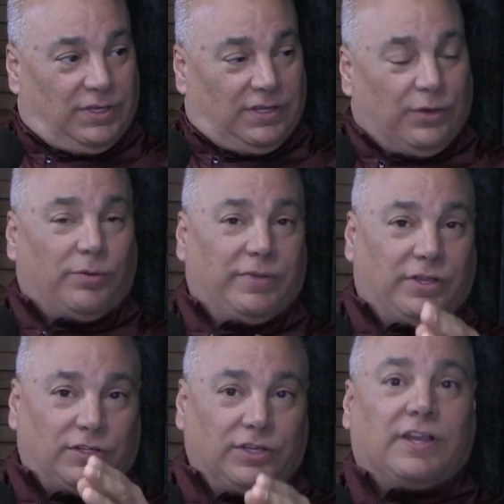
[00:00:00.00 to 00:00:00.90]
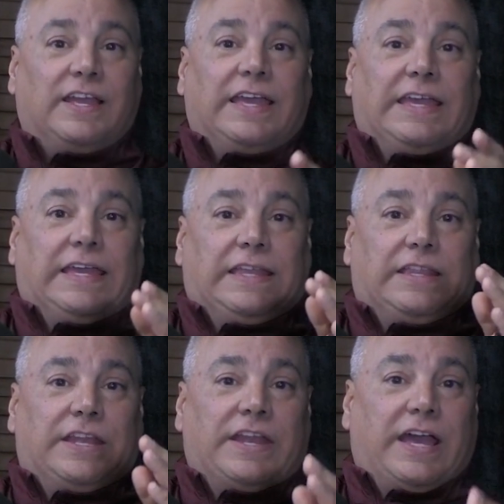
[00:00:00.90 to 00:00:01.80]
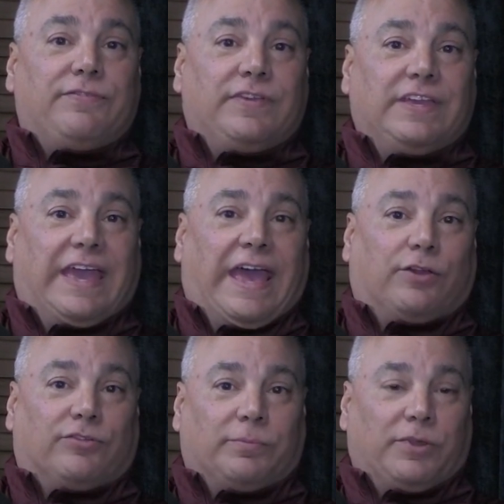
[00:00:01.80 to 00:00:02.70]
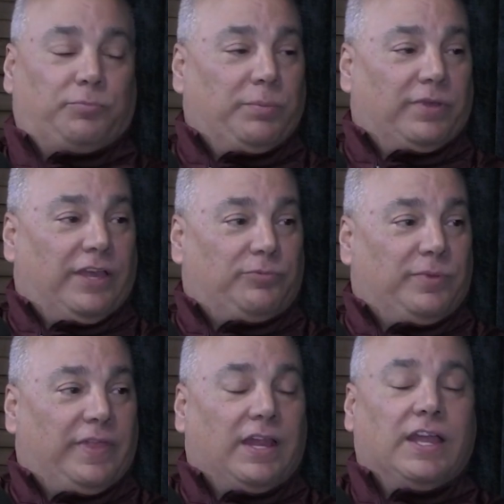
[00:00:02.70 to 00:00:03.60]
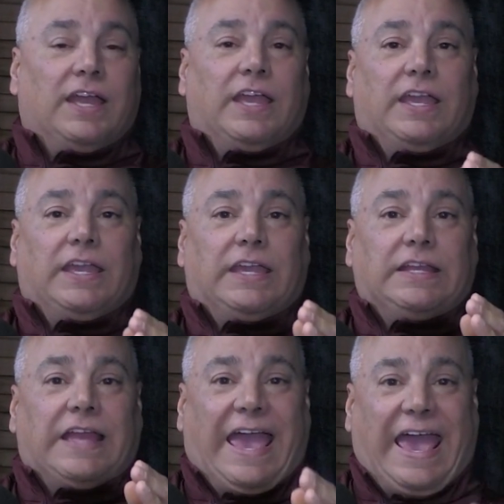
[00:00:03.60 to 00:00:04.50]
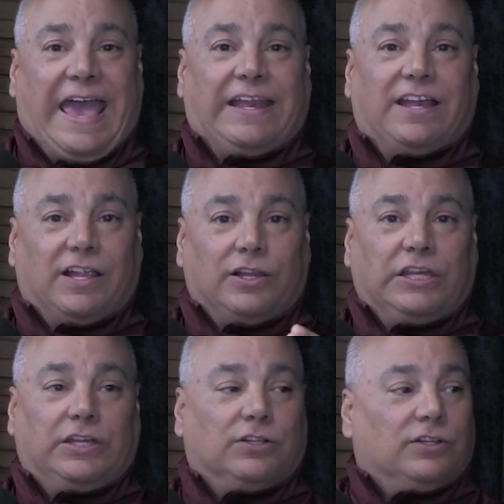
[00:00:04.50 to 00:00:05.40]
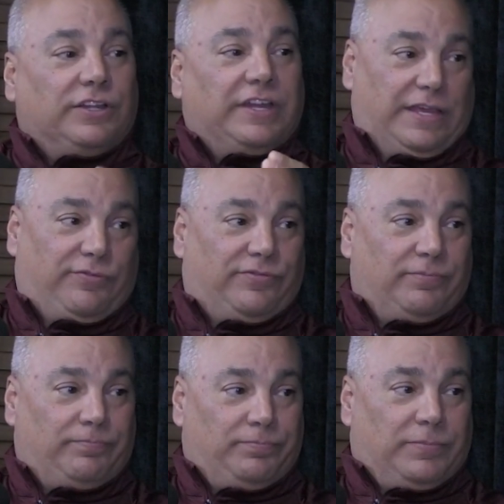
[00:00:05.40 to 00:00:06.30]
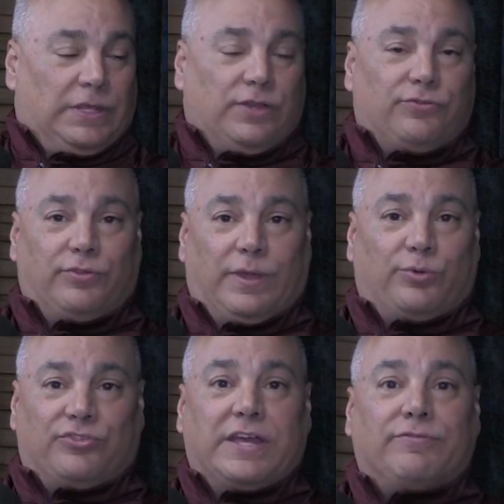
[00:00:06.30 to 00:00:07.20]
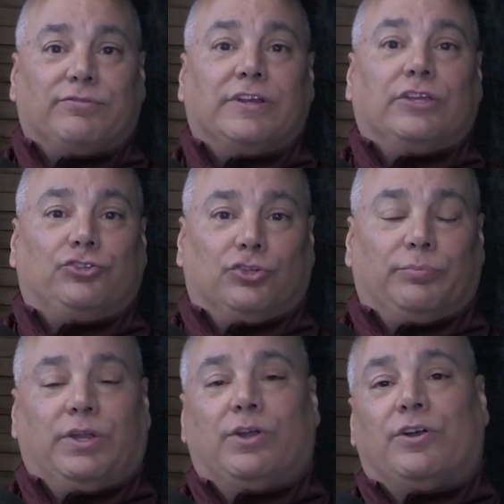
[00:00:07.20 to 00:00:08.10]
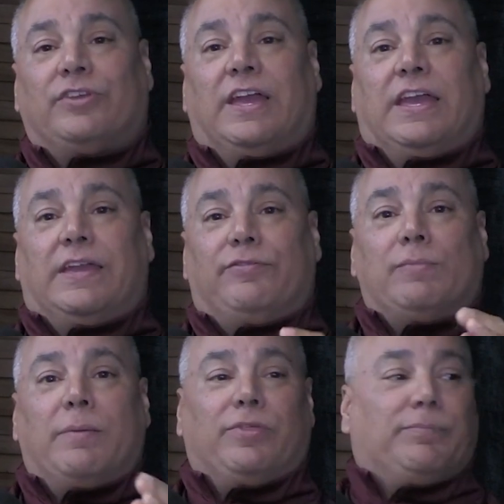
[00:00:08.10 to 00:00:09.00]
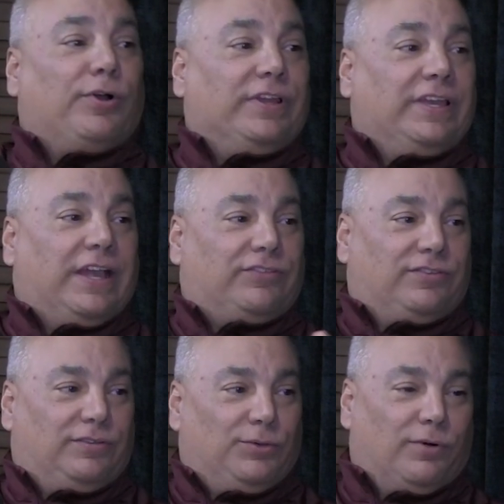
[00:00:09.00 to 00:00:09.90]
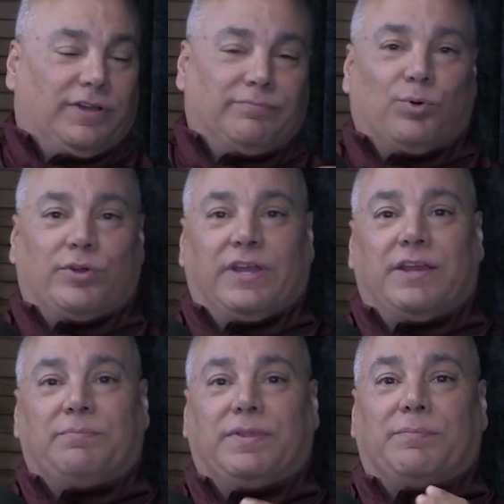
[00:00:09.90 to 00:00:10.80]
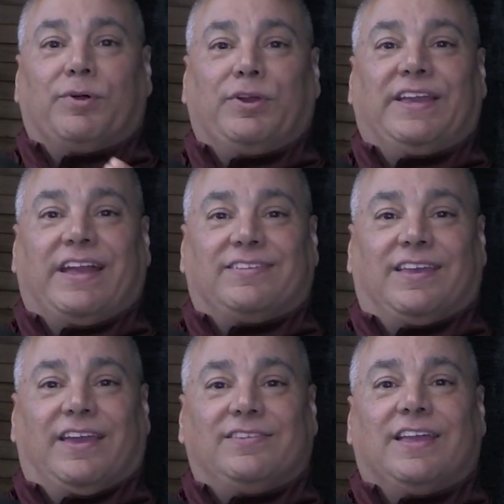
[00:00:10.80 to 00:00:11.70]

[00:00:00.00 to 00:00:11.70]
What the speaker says: I want to be clear. The knife he had, because sometimes people ask me that, he had a legal knife. So that was never an issue. Because if you remember the Bernie Getz, you weren't even born yet, but the Bernie Getz case,